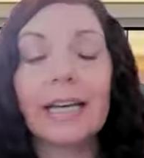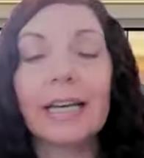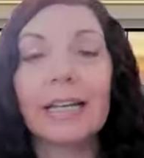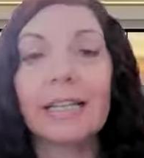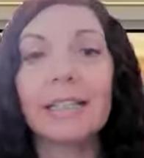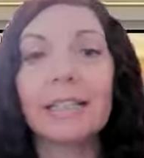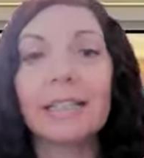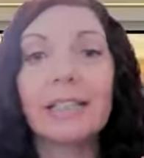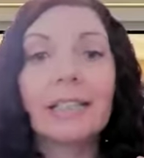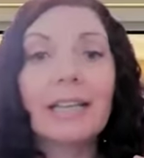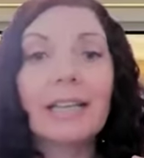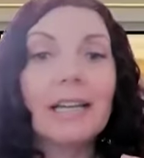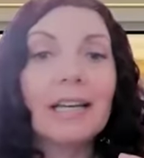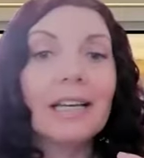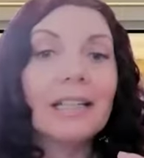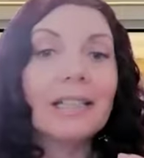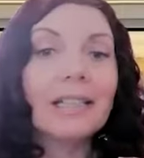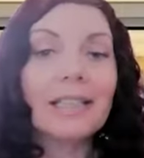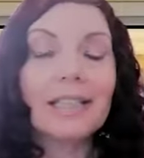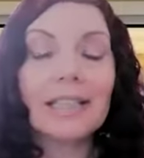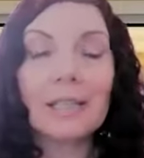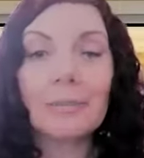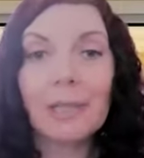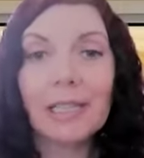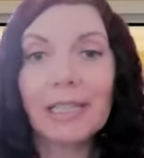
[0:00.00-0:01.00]
and
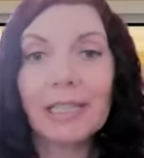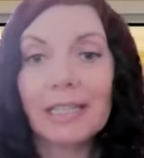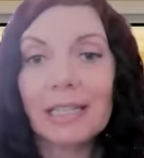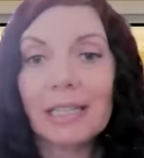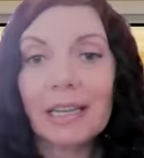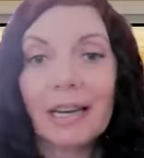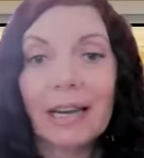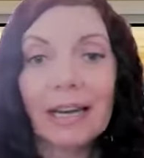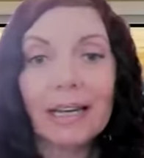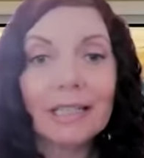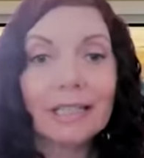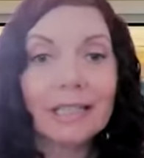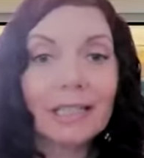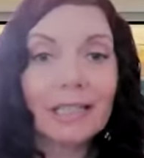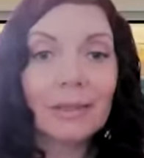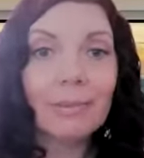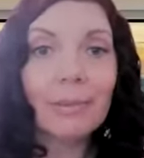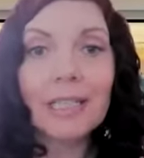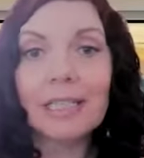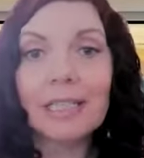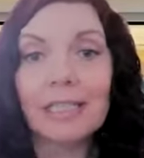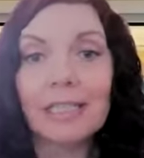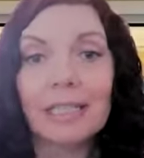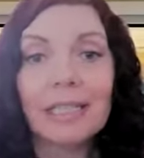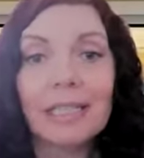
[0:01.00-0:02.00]
CBT,
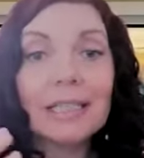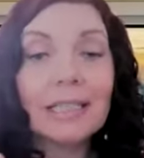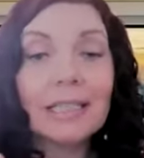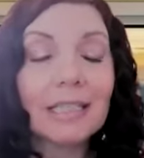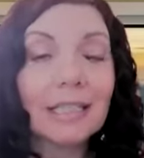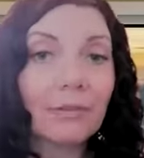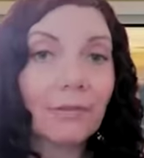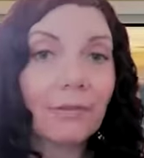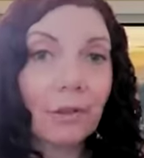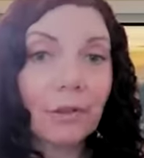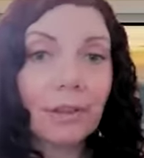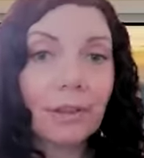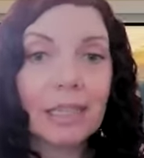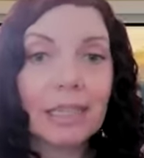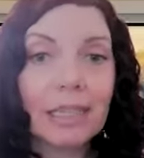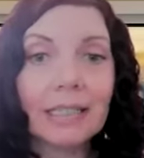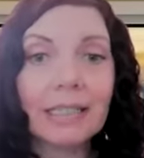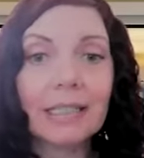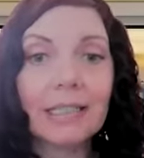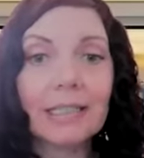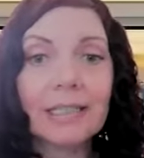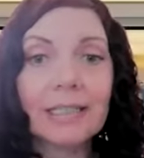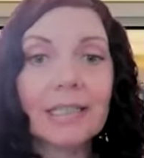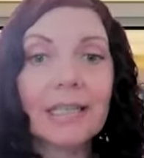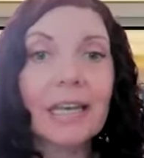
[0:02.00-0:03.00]
CBT and different
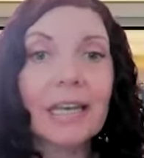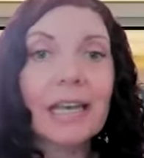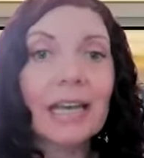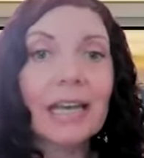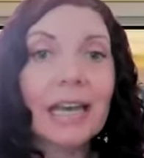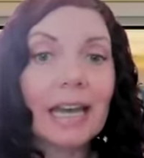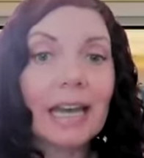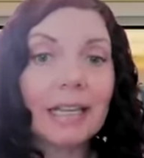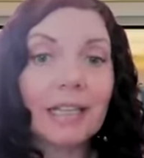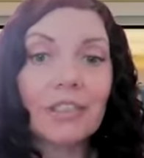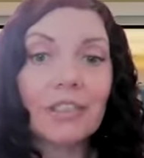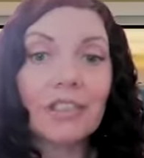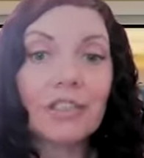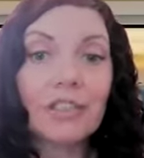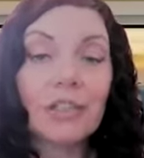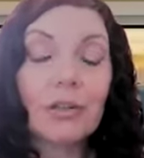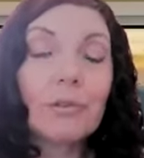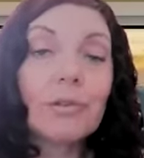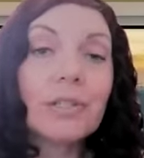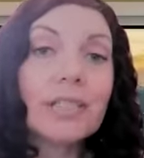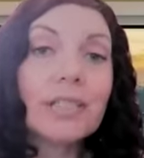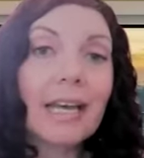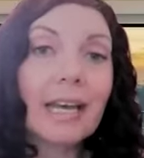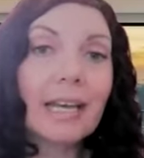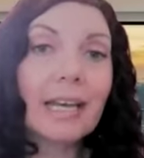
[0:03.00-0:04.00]
things. And it
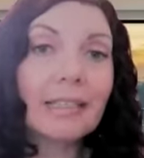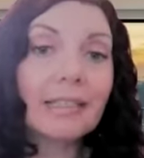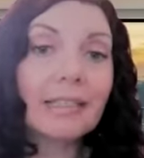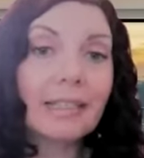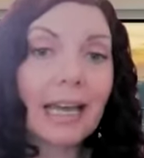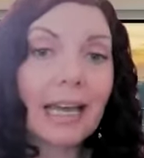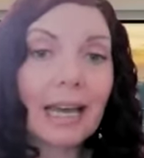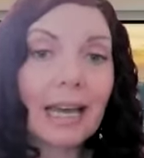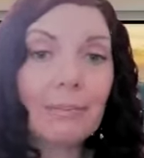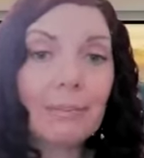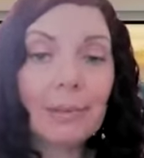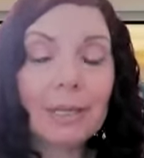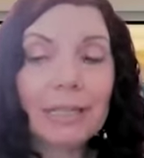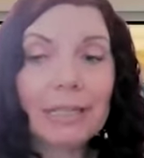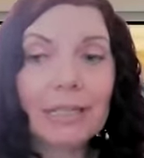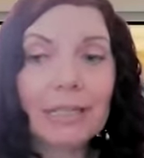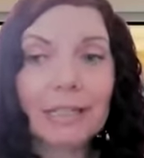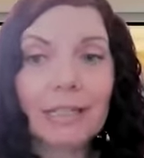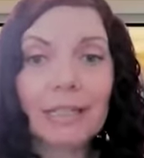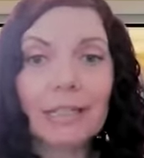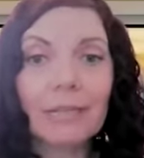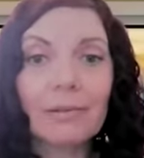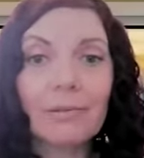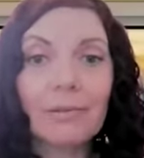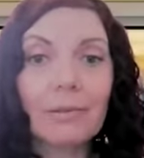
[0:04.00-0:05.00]
shows that tapping
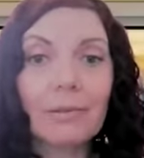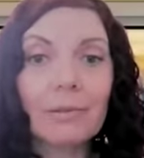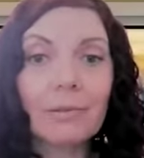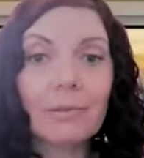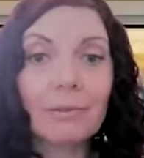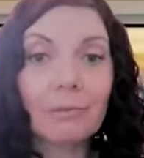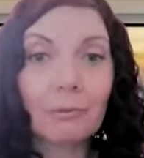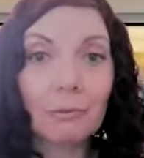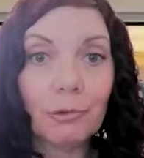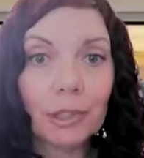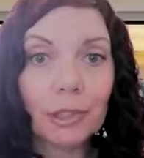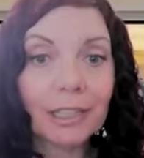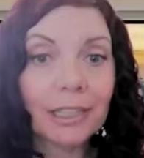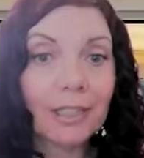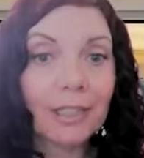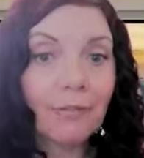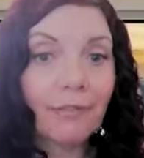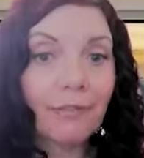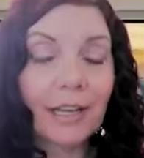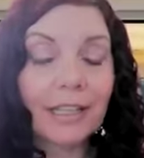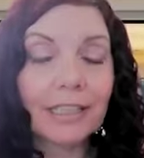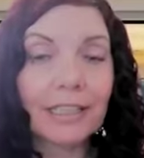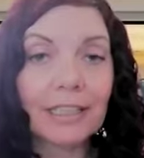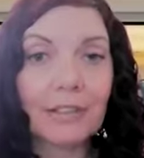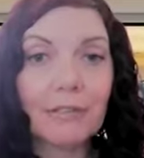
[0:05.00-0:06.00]
is really
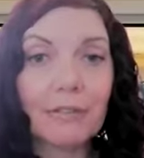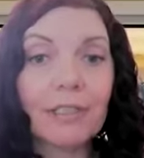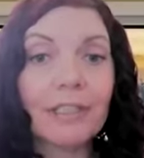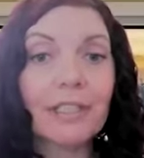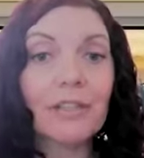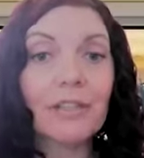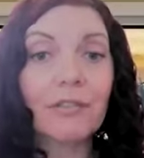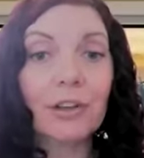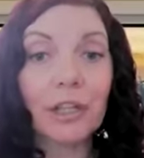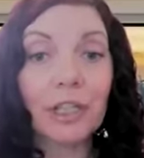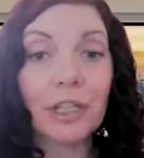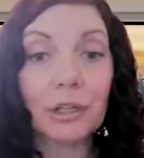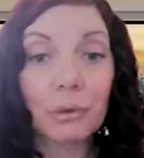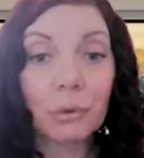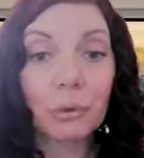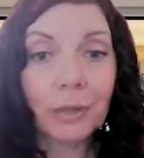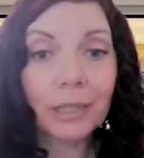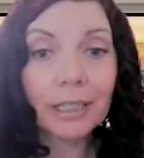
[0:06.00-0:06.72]
effective. It's very